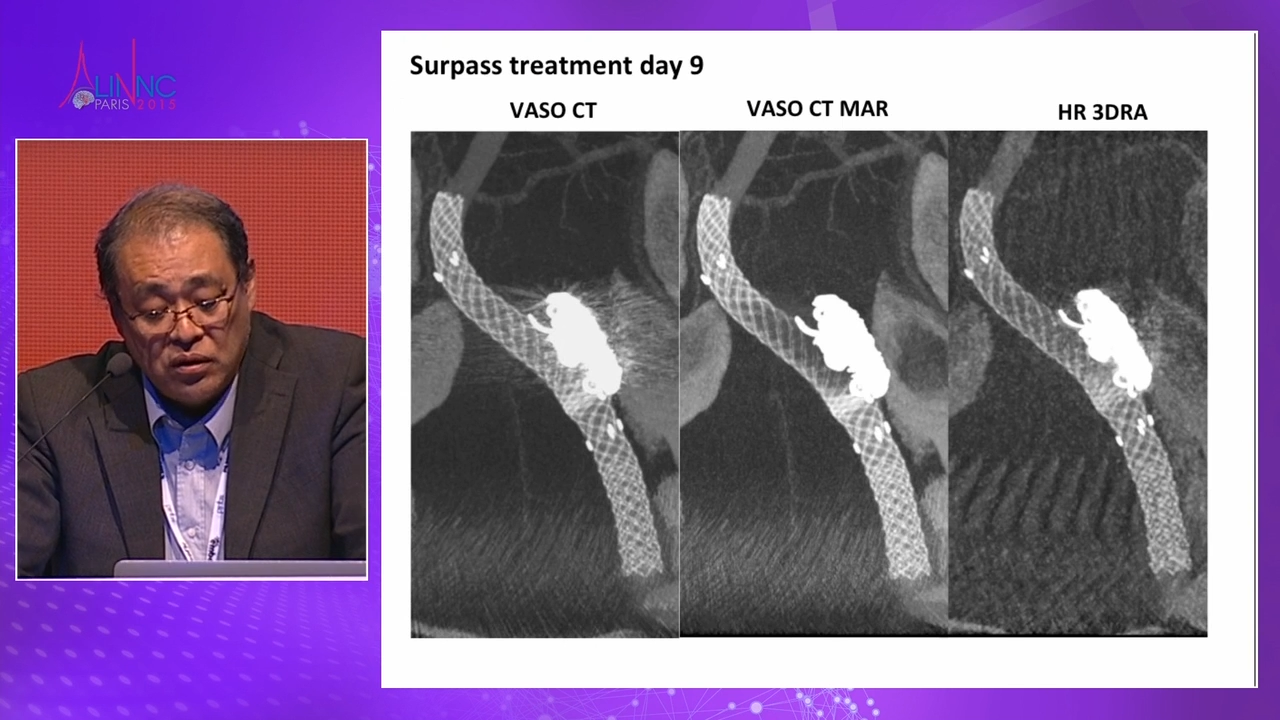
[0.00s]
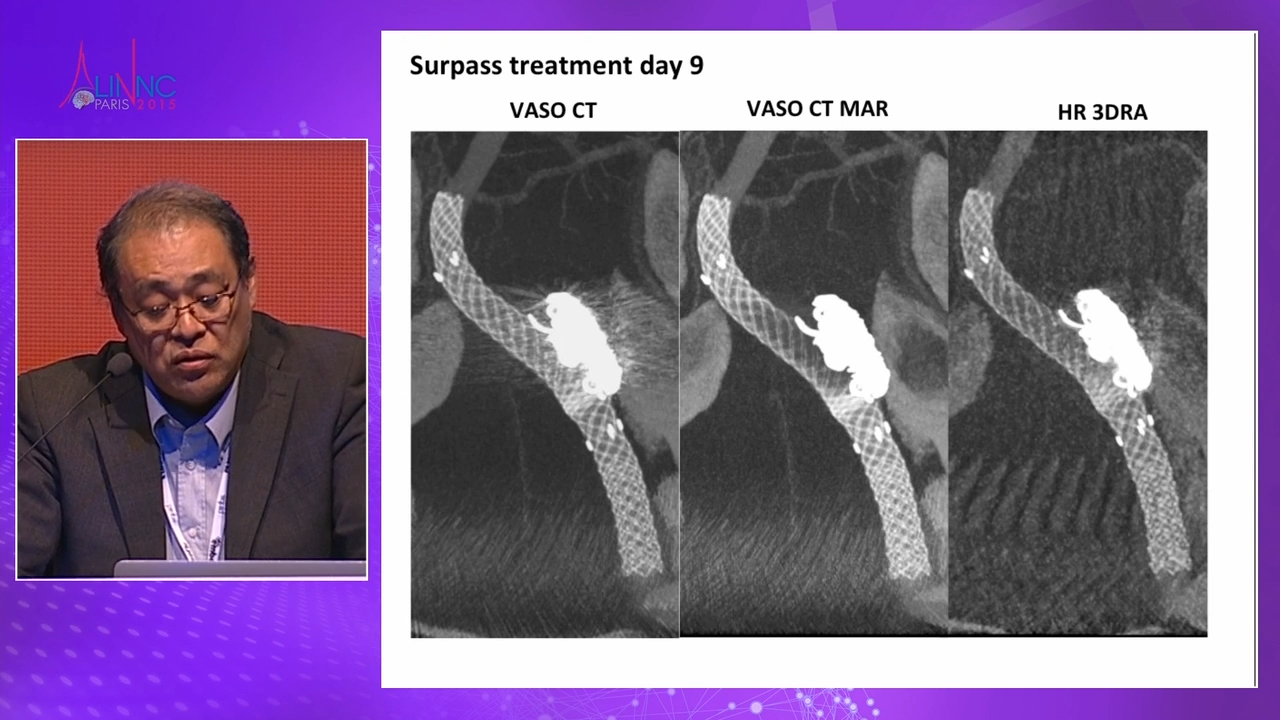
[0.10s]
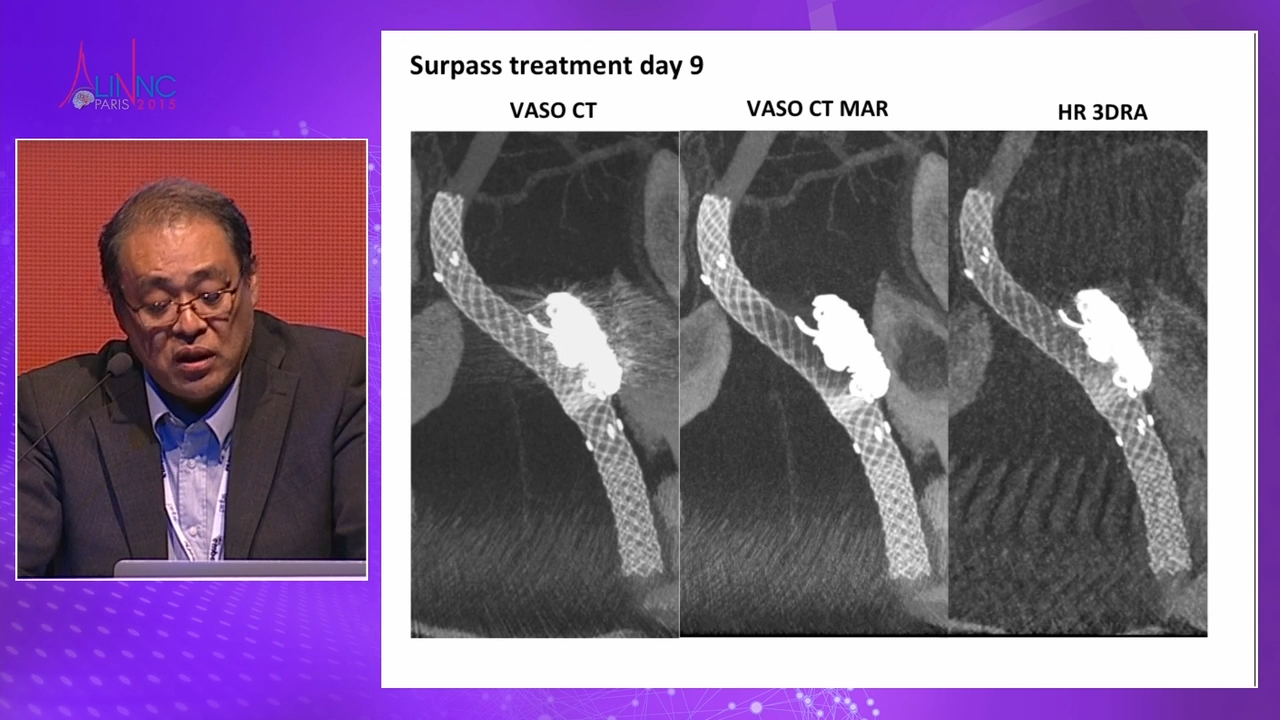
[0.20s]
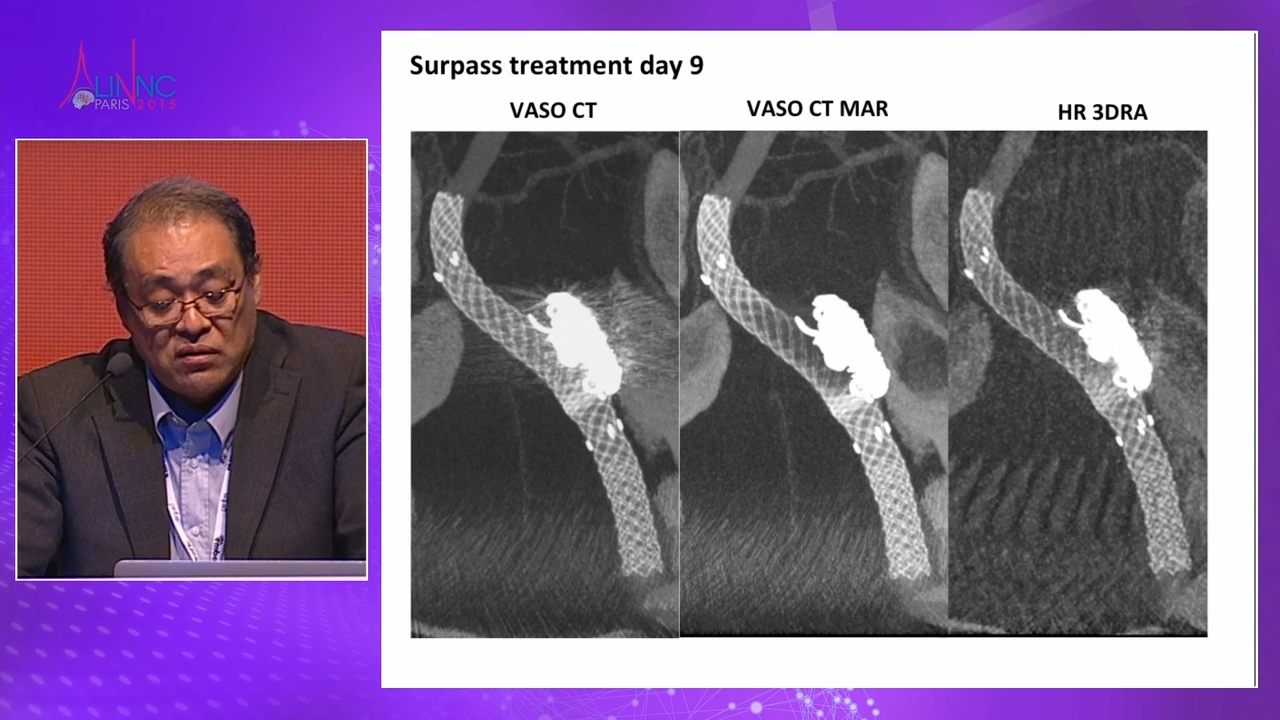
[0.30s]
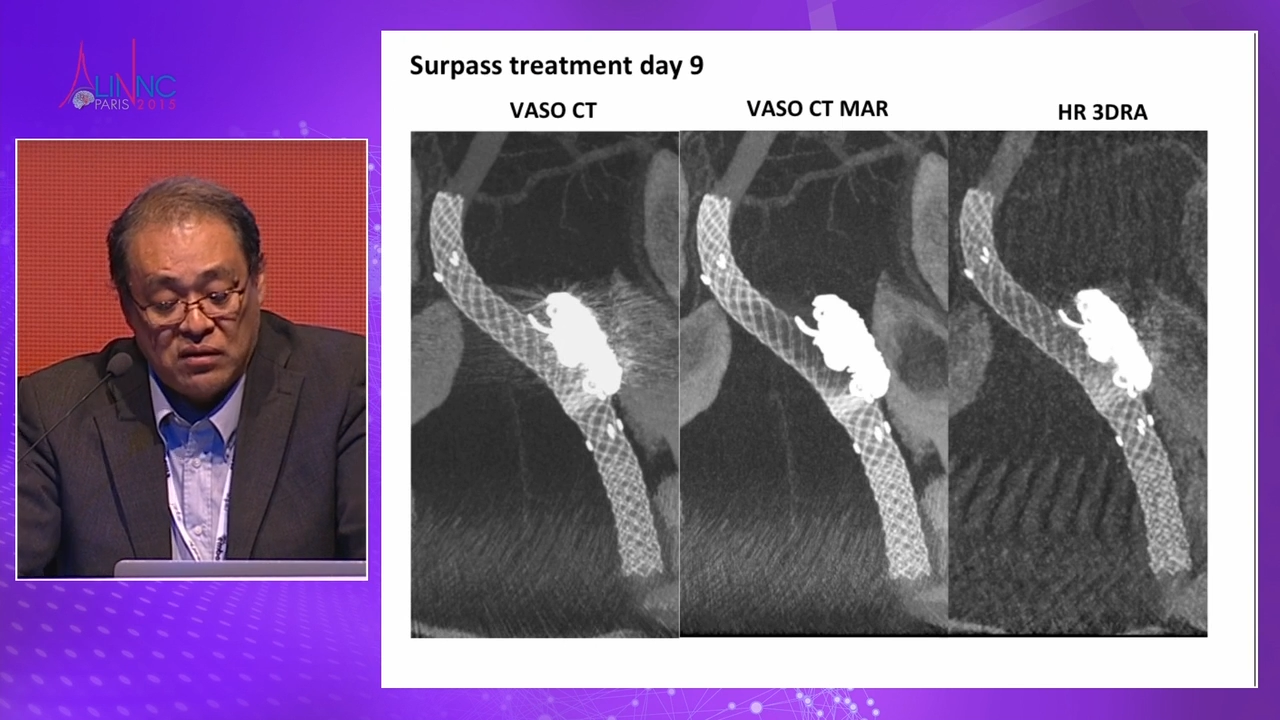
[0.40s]
You
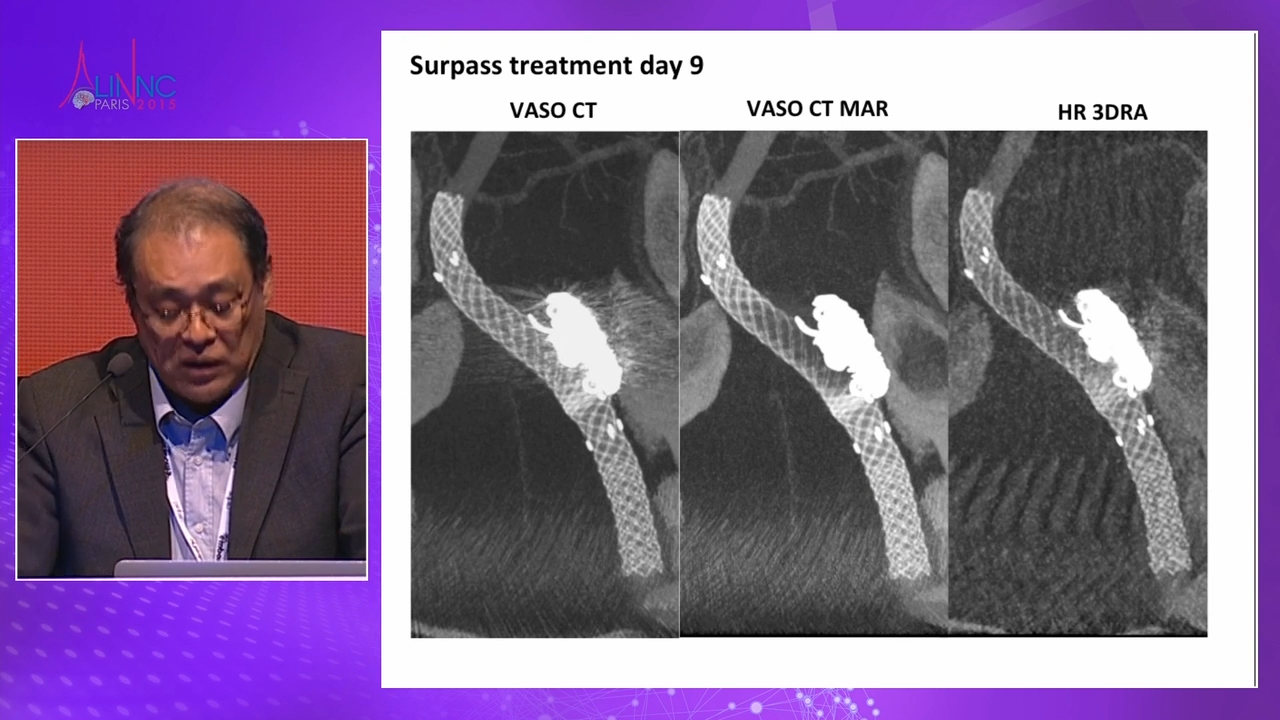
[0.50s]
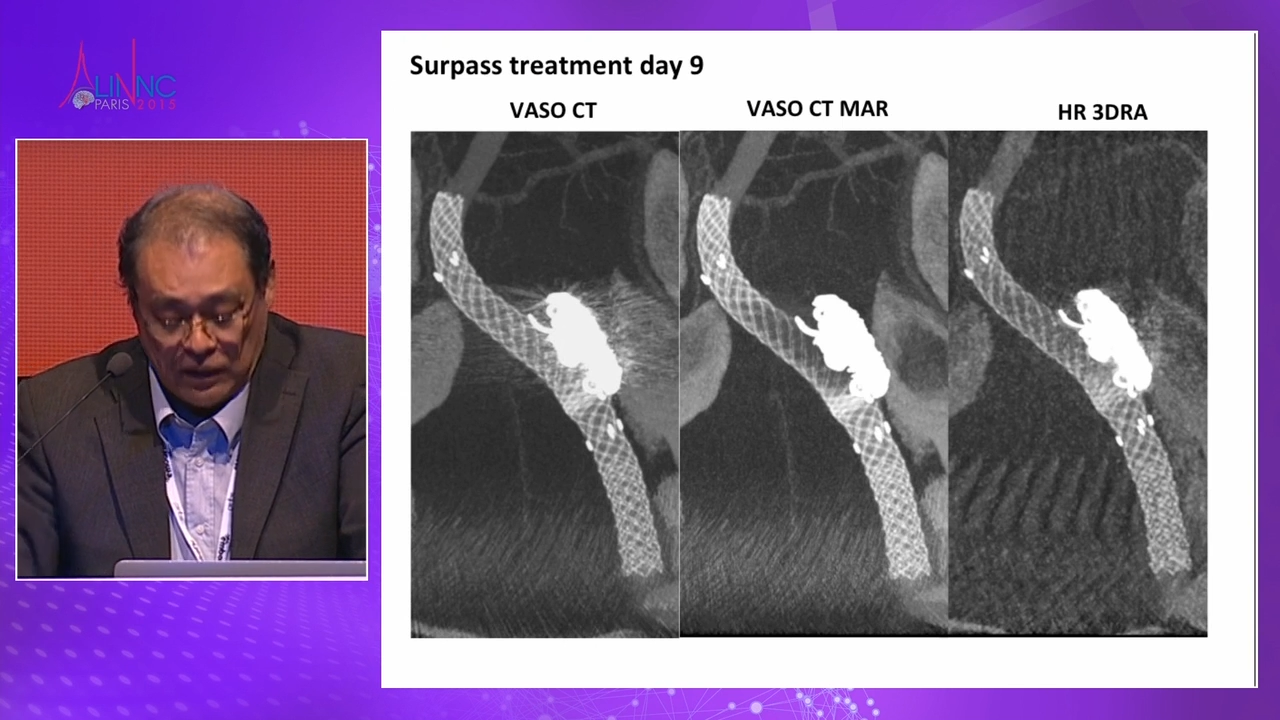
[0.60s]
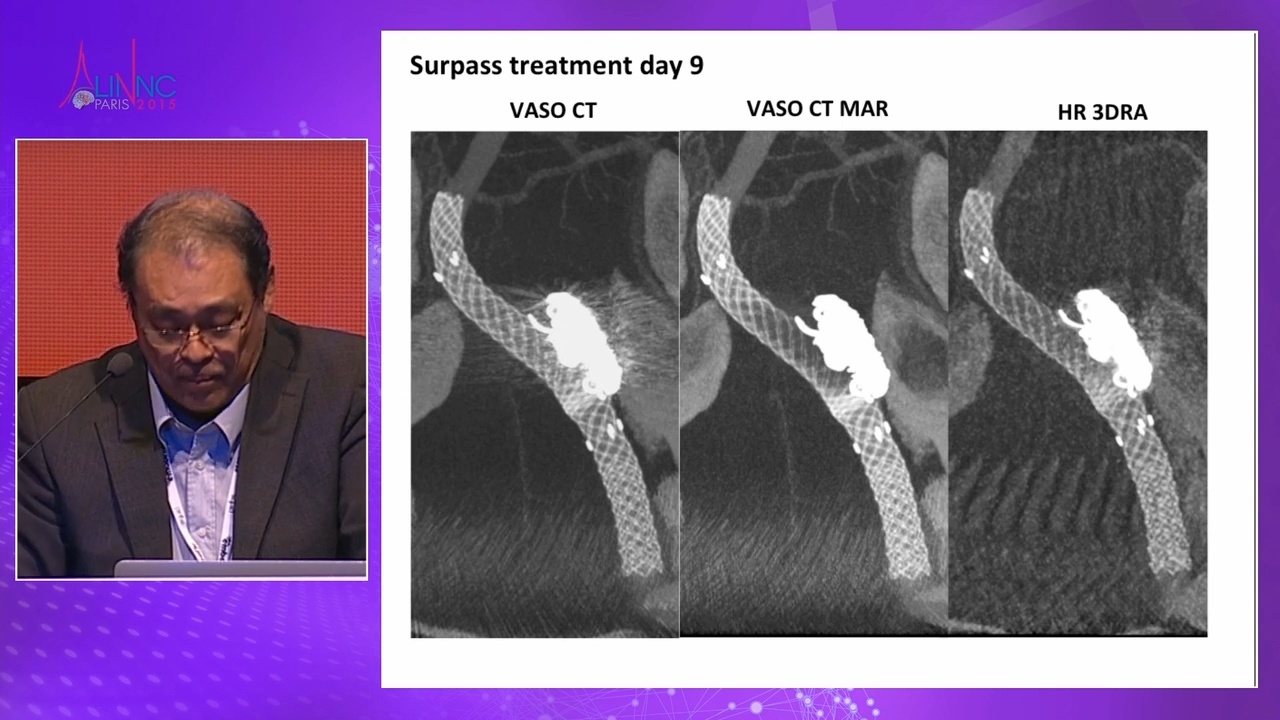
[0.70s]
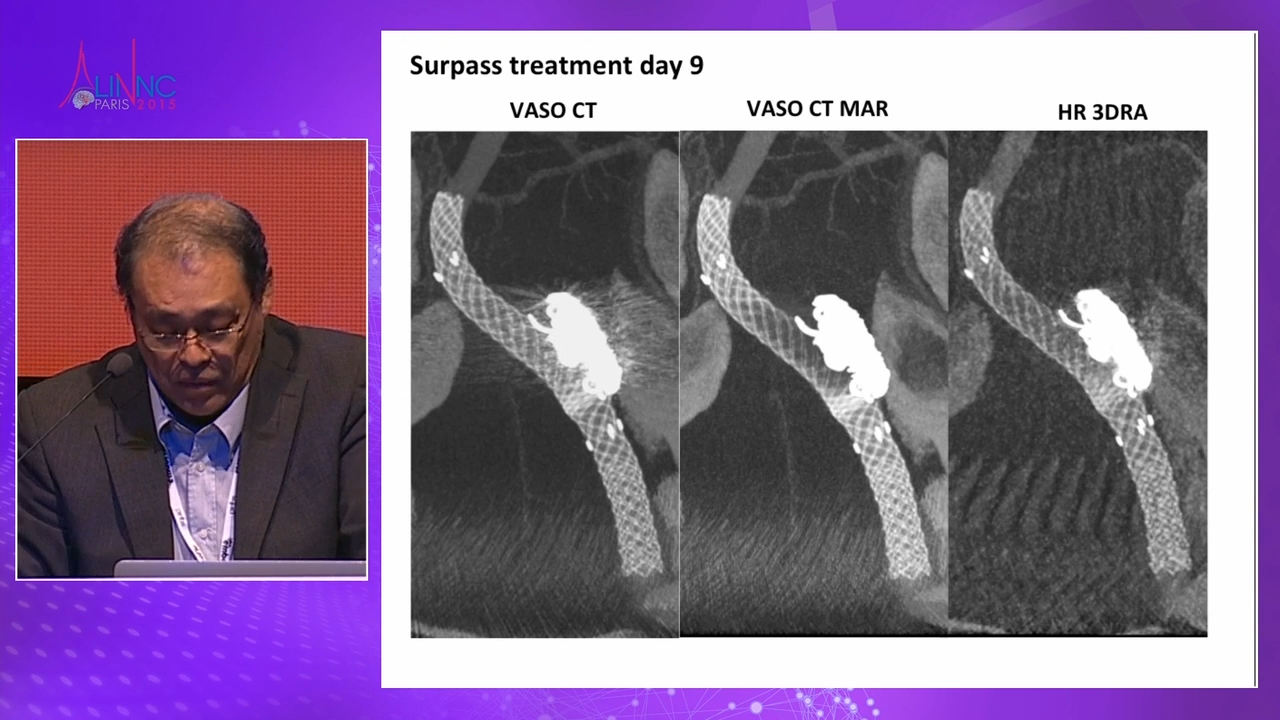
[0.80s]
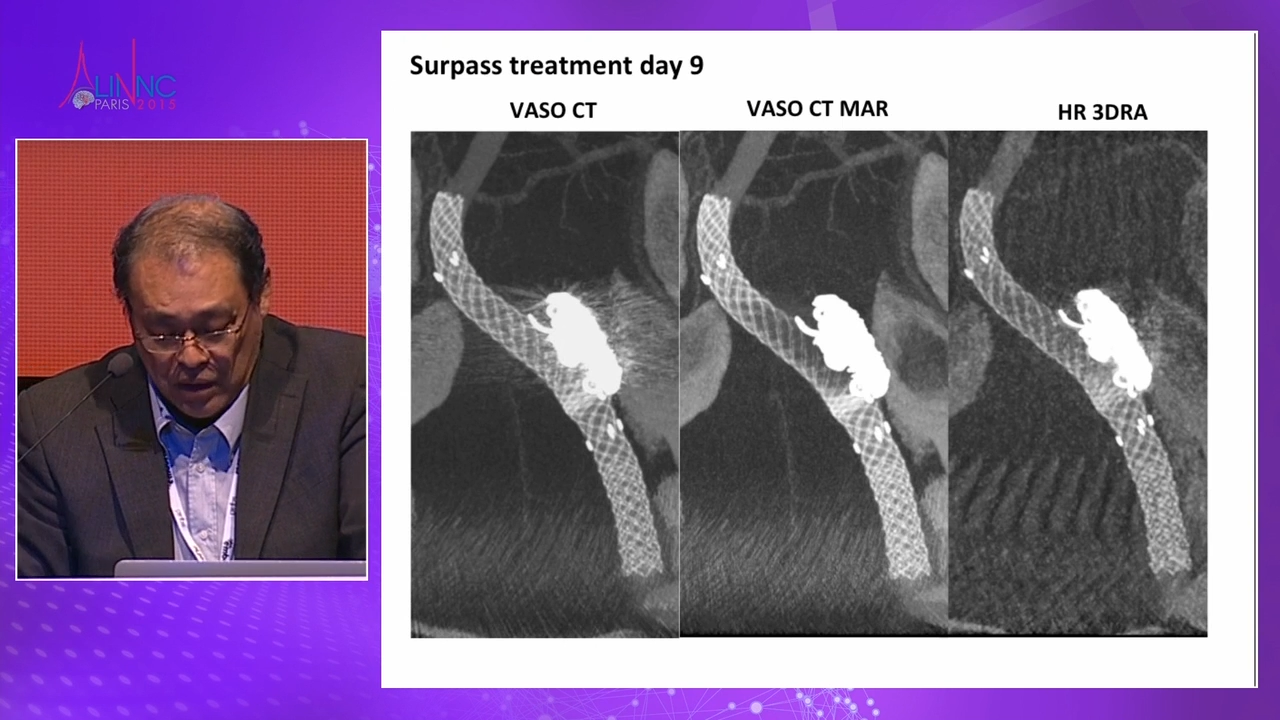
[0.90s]
can see.